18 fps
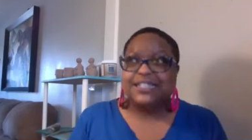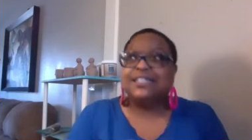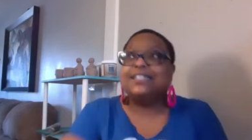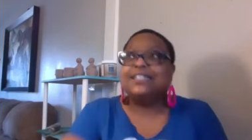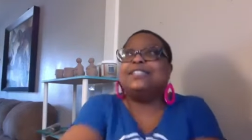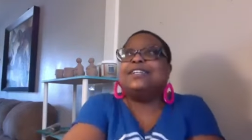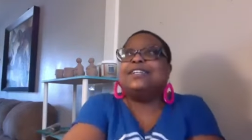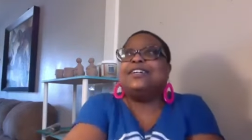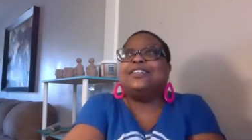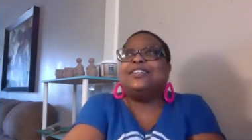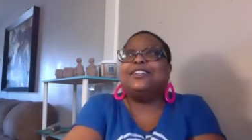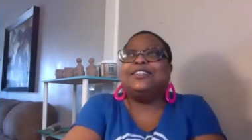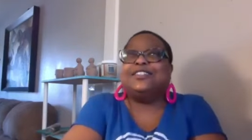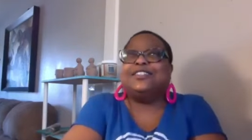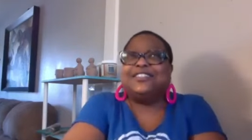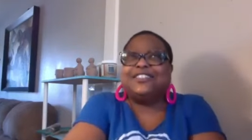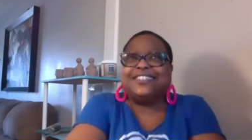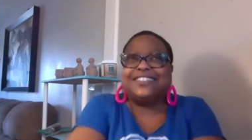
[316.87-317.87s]
So
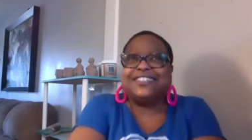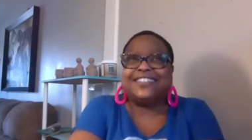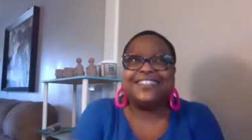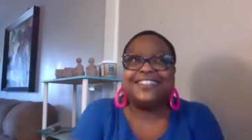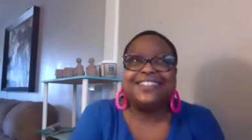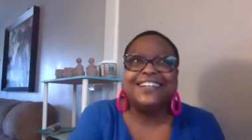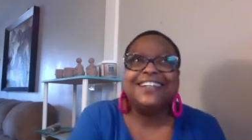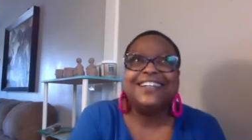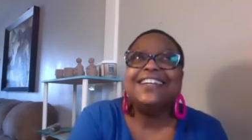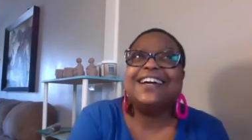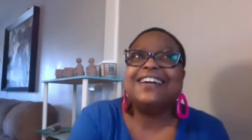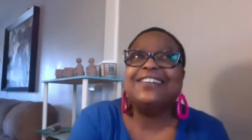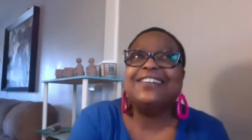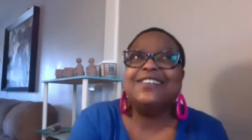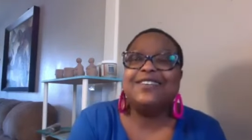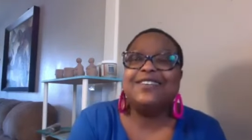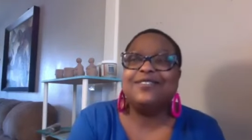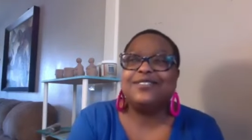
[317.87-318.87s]
I
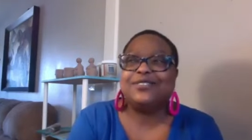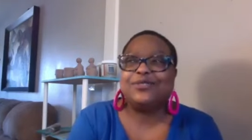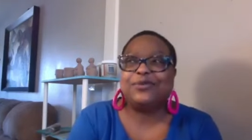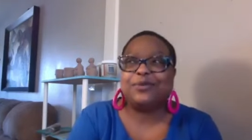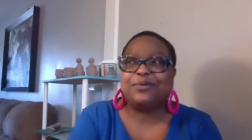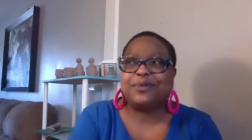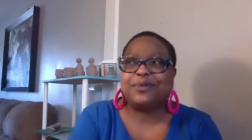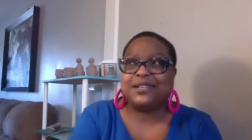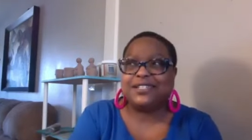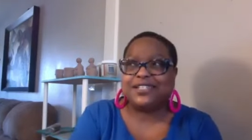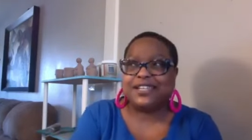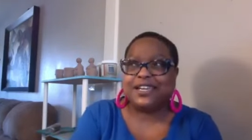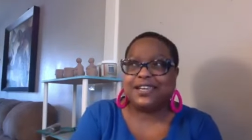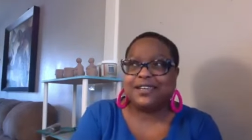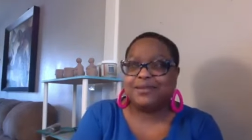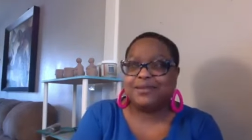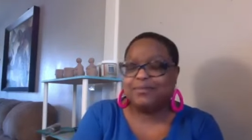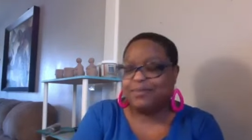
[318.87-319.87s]
don't have a tour bus
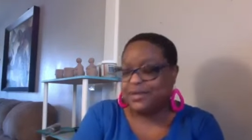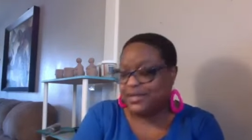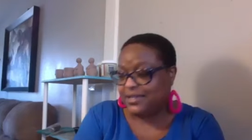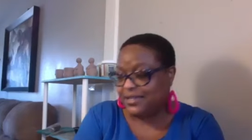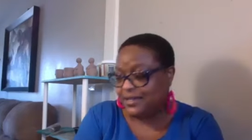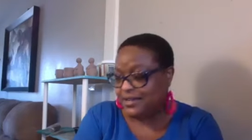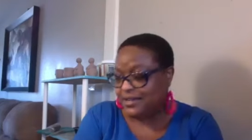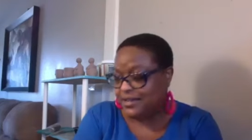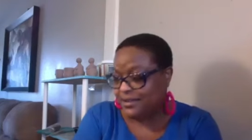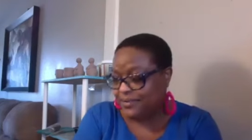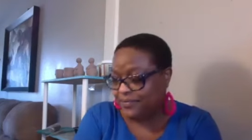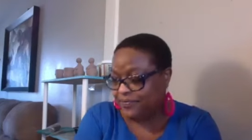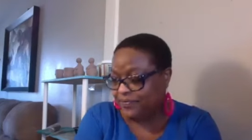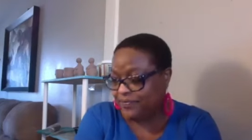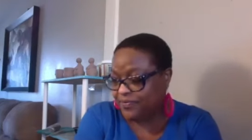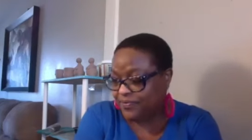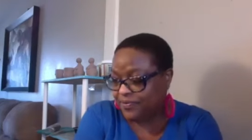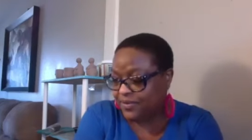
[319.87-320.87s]
yet, but um,
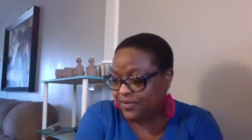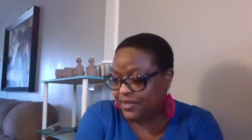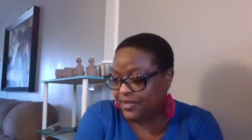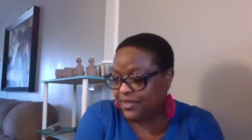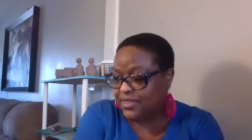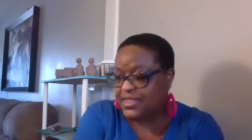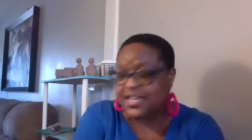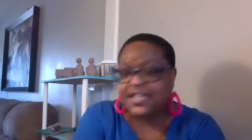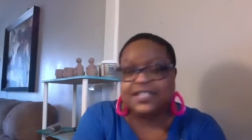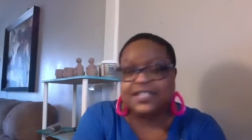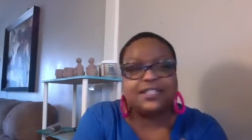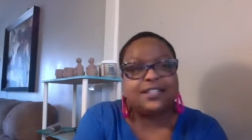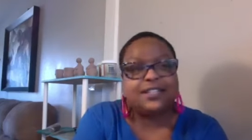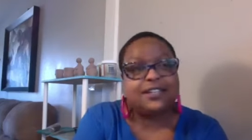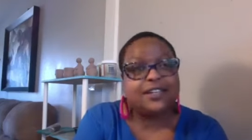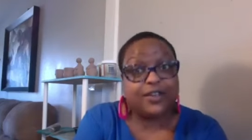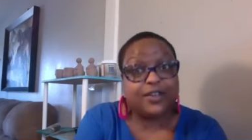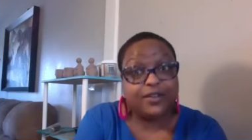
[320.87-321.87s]
thanks
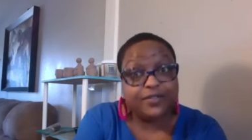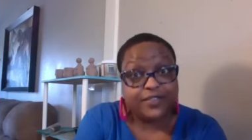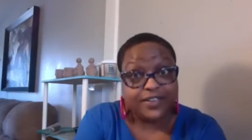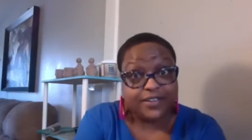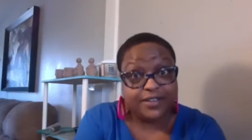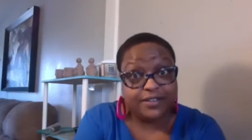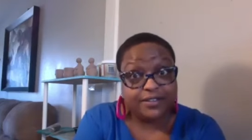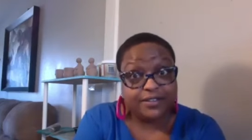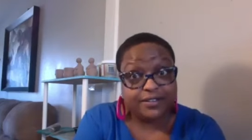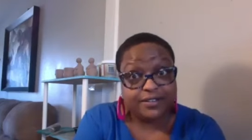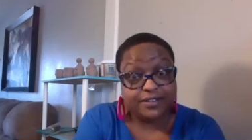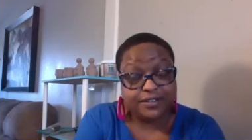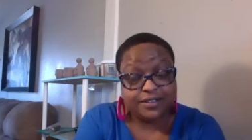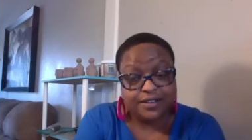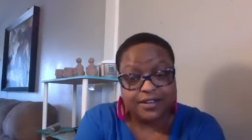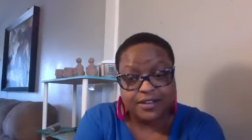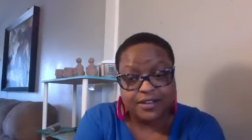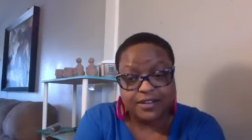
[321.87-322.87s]
to COVID,
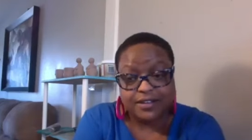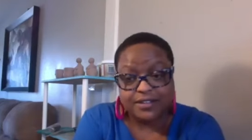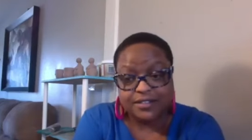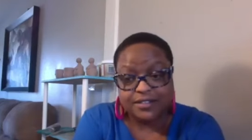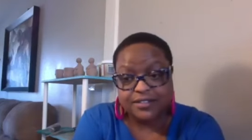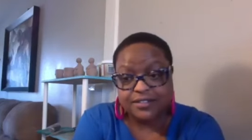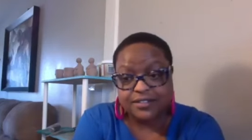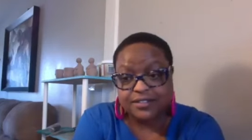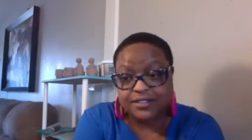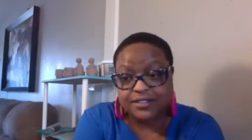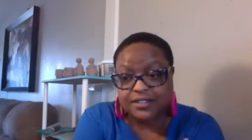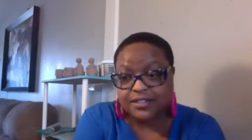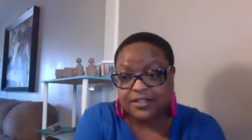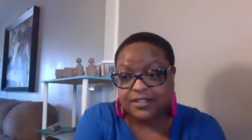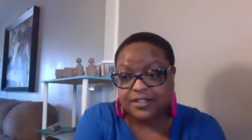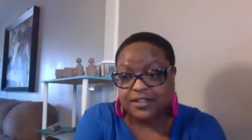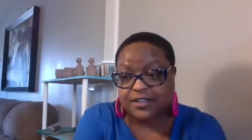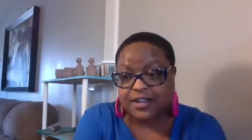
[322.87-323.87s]
uh,
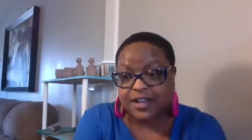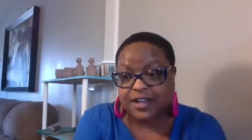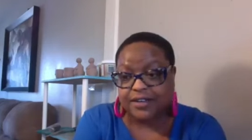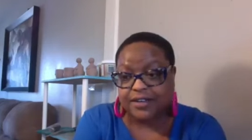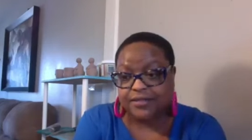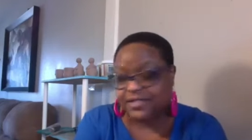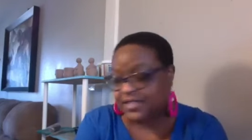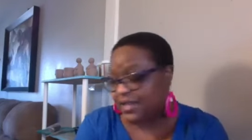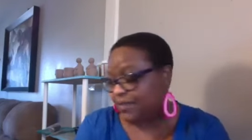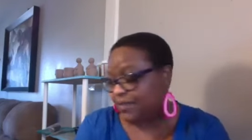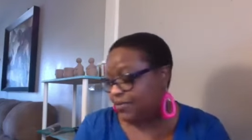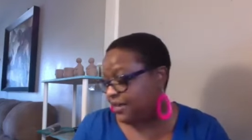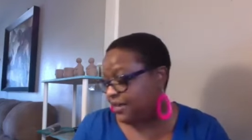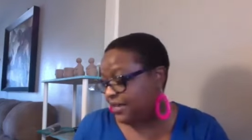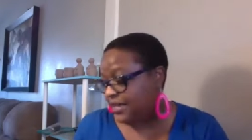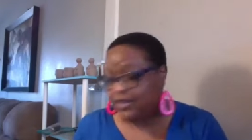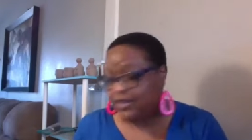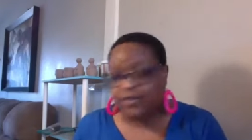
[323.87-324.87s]
I was able to
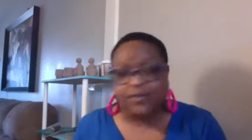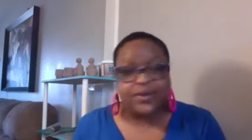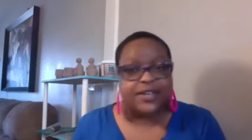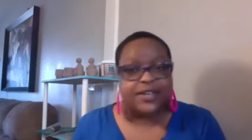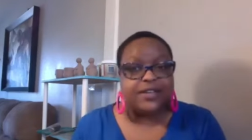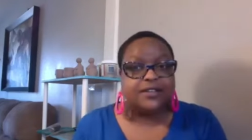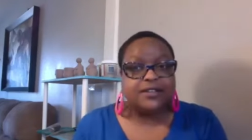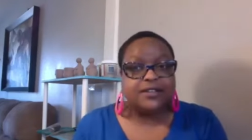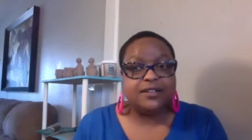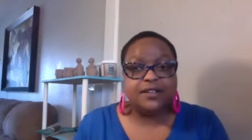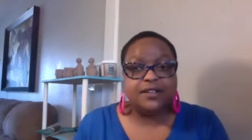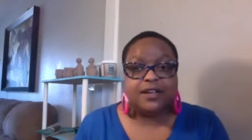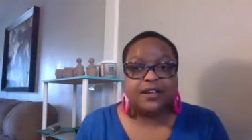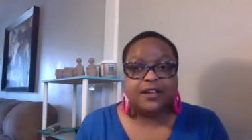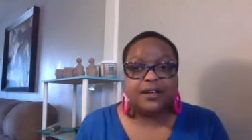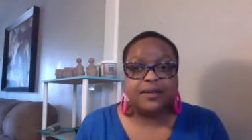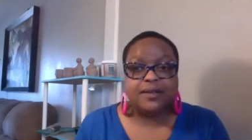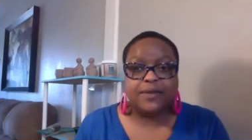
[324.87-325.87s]
get a wheel
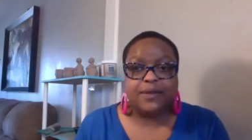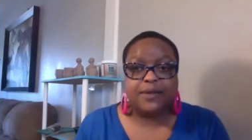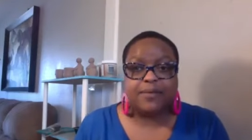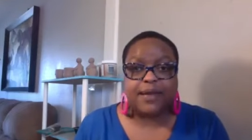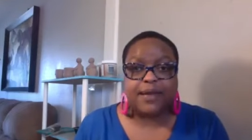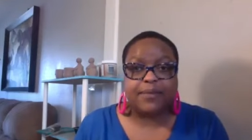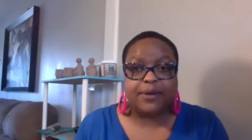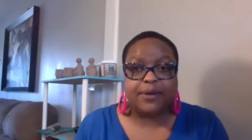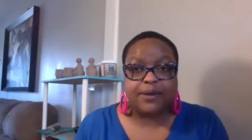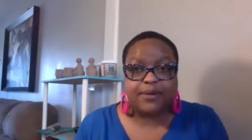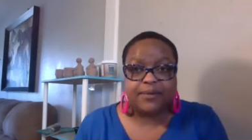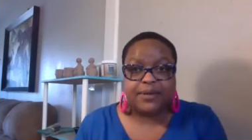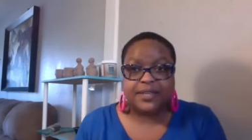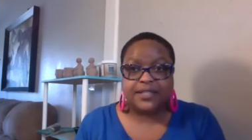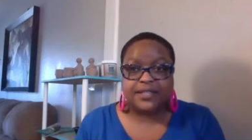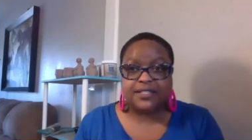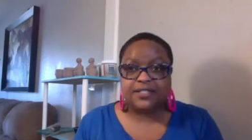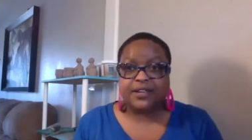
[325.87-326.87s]
um, in my
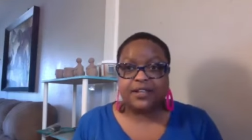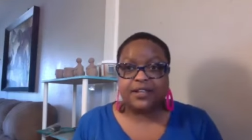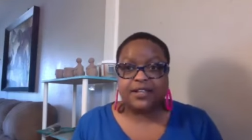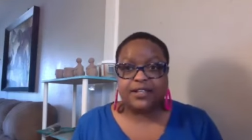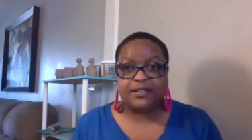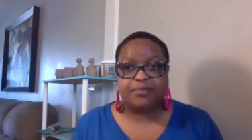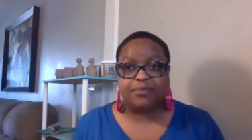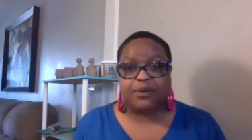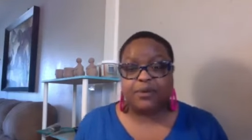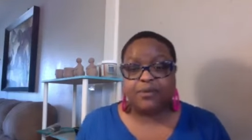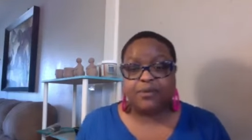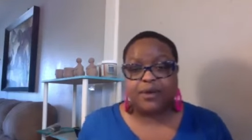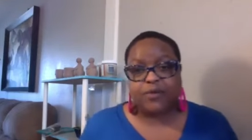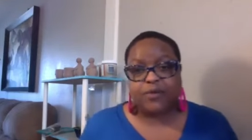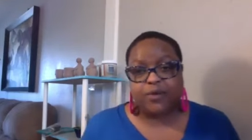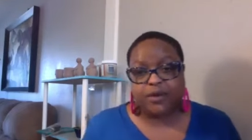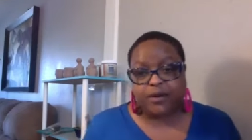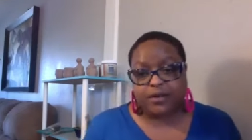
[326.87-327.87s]
apartment so I could bring my
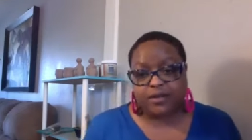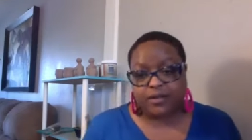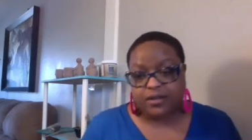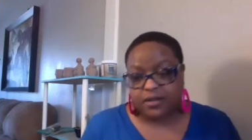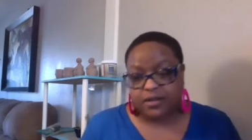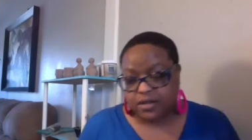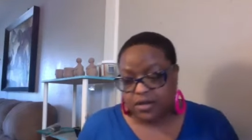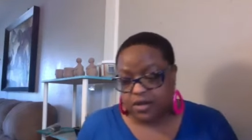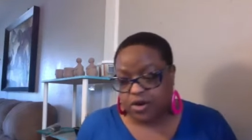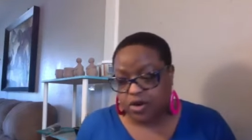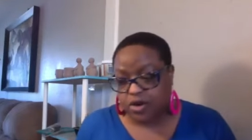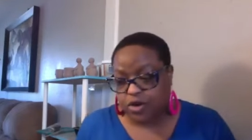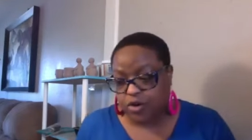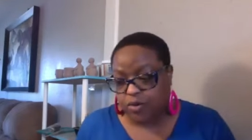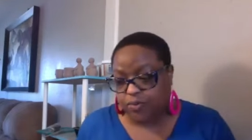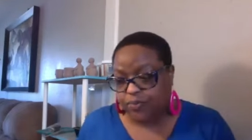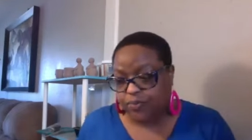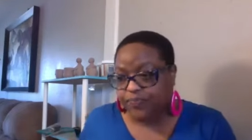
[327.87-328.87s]
work
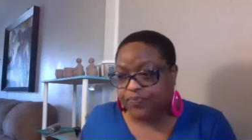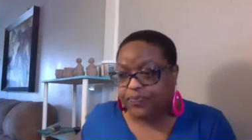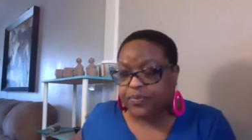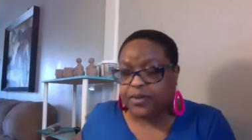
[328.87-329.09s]
home.